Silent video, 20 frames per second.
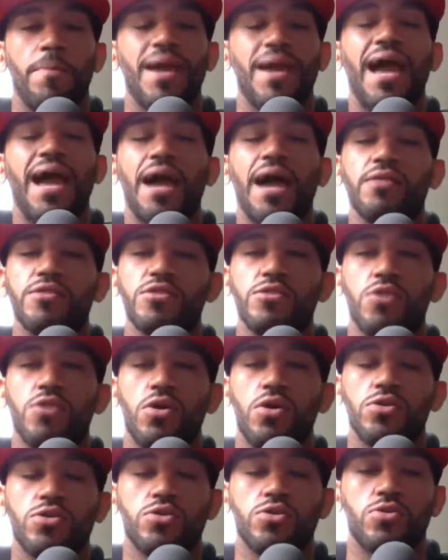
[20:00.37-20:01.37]
how this
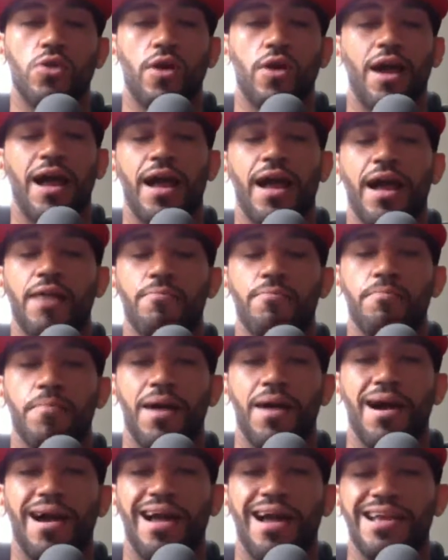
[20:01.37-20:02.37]
all started.
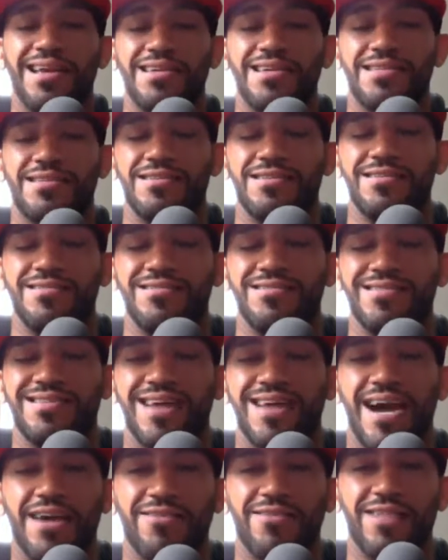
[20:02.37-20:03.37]
I guess the
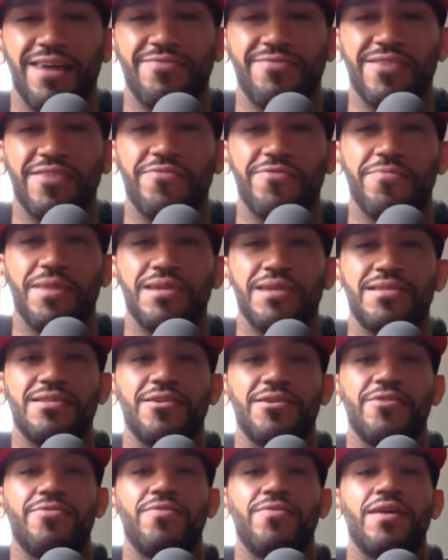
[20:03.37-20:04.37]
title I've given
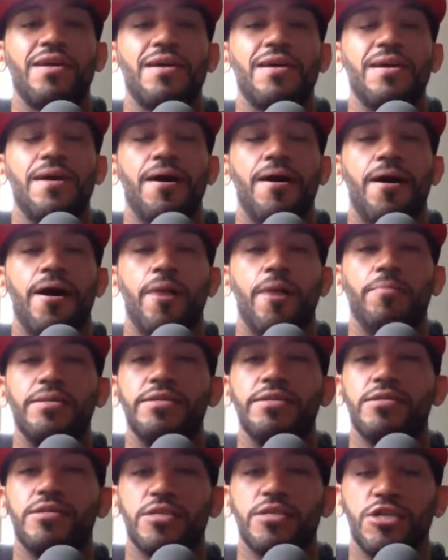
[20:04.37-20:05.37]
myself
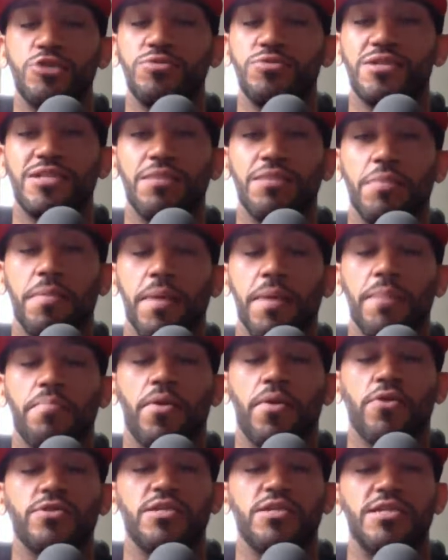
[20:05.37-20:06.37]
is Houston MMA
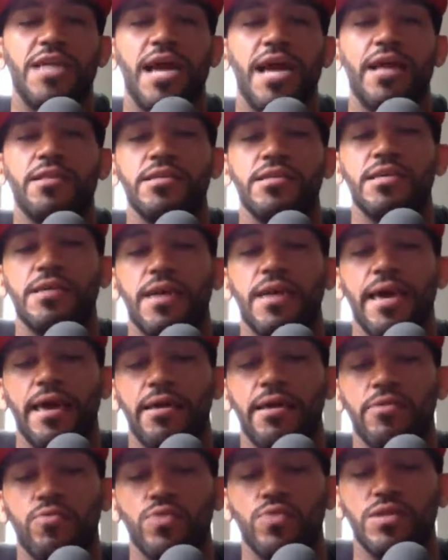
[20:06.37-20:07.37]
personality,
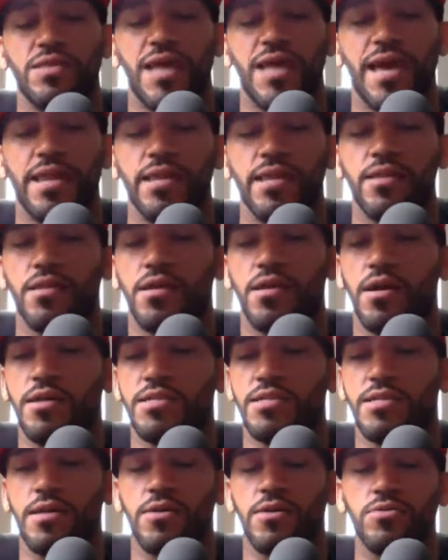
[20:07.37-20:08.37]
and what that
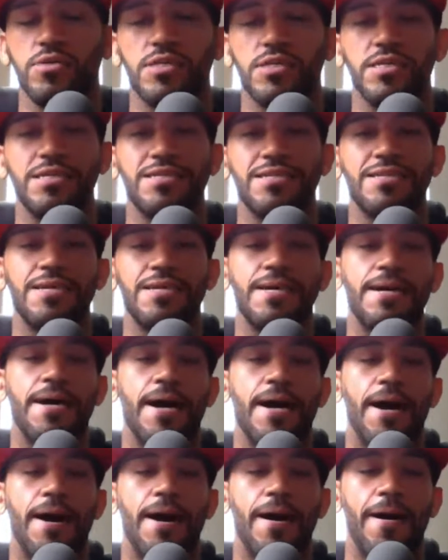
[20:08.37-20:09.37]
tells is
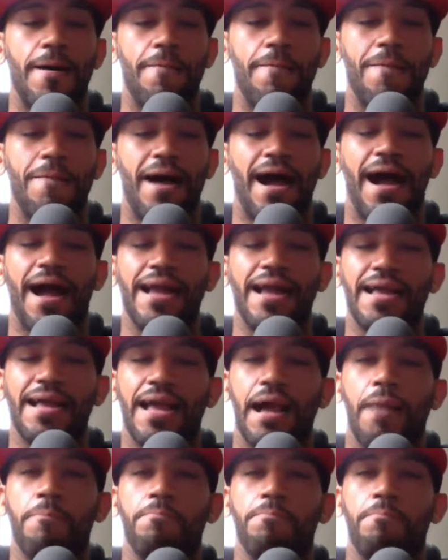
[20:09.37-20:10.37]

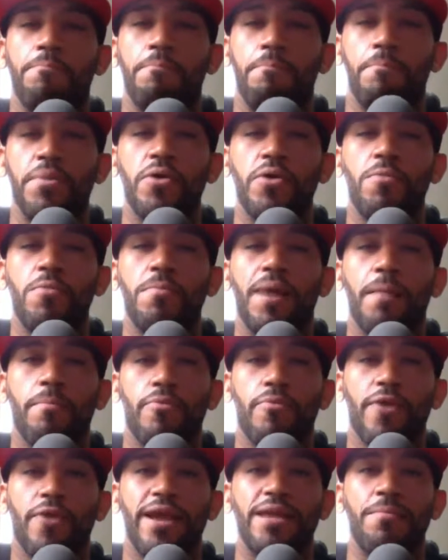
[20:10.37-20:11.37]
I built my
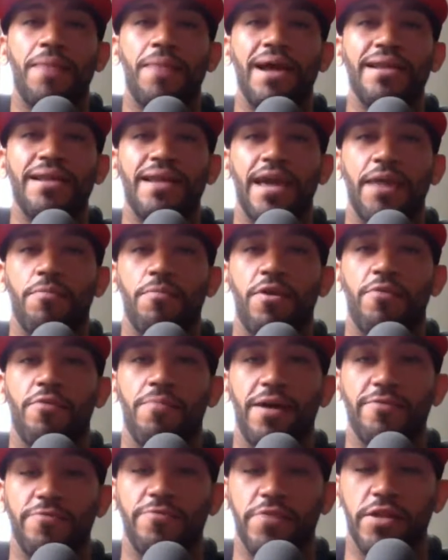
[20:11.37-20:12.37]
brand and my name off
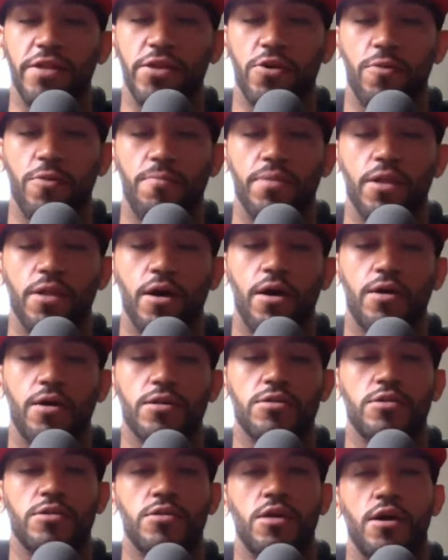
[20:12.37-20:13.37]
my video
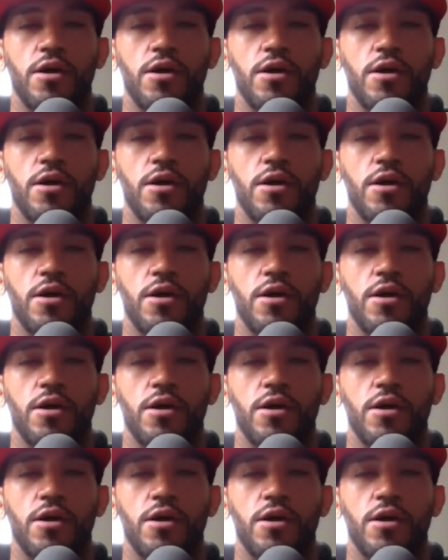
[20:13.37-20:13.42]
blogs.